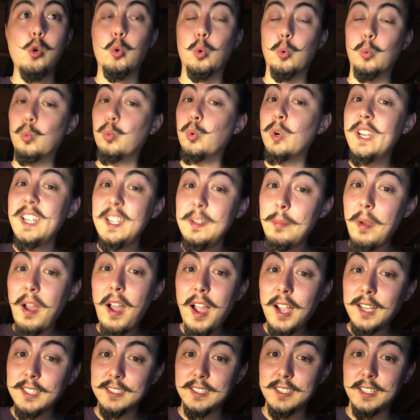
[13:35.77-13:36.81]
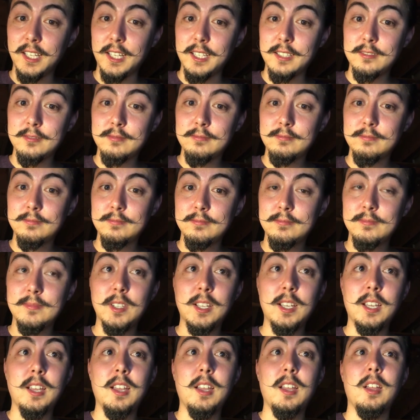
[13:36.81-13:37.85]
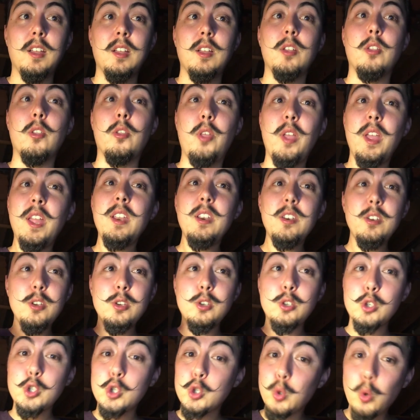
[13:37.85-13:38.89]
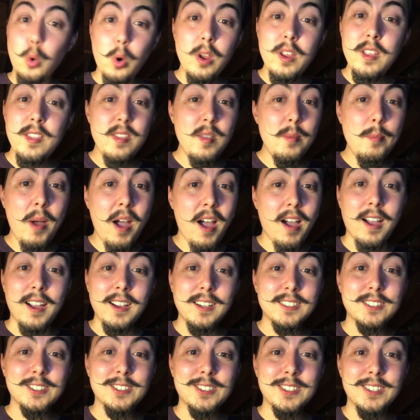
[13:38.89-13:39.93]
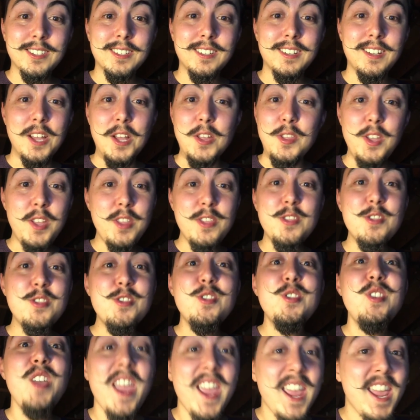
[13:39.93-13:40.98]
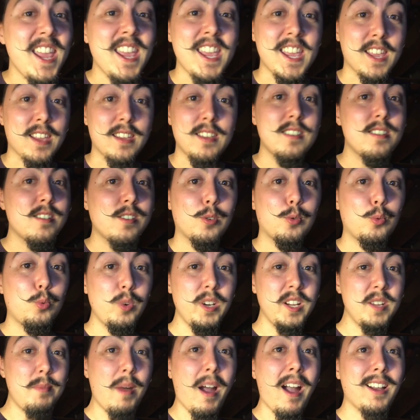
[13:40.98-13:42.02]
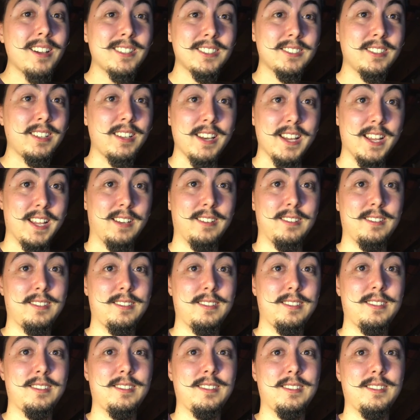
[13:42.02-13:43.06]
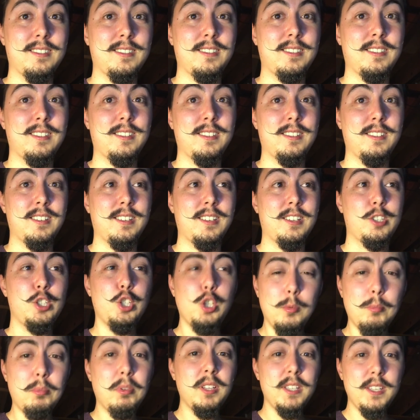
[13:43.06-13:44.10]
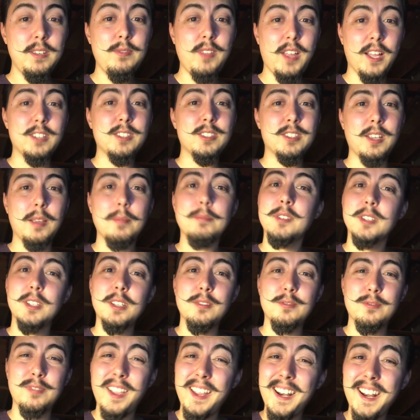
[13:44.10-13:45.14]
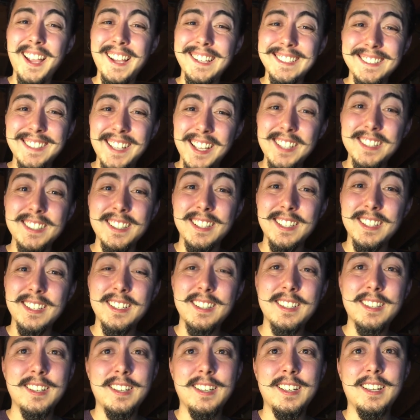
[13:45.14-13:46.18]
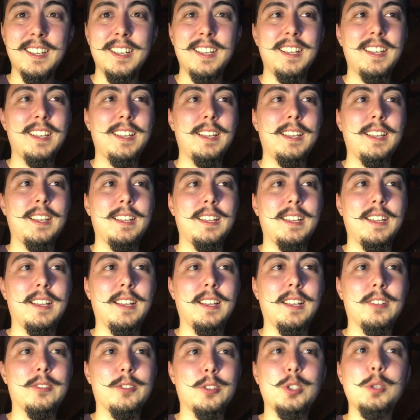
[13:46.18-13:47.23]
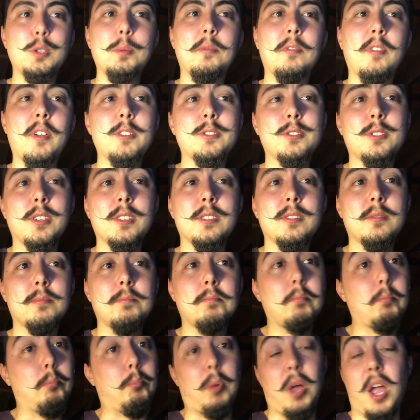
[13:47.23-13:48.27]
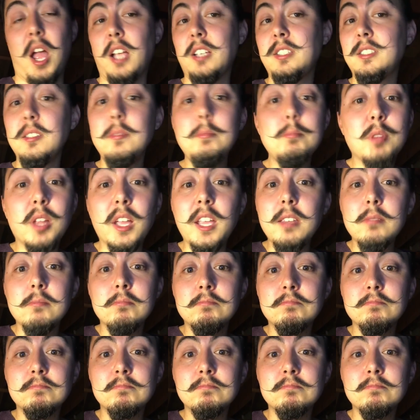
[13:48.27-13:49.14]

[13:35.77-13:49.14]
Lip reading: reboxed it, then destroyed the box that they reboxed it in? You believe that's something that FedEx does? The supervisor says, possibly.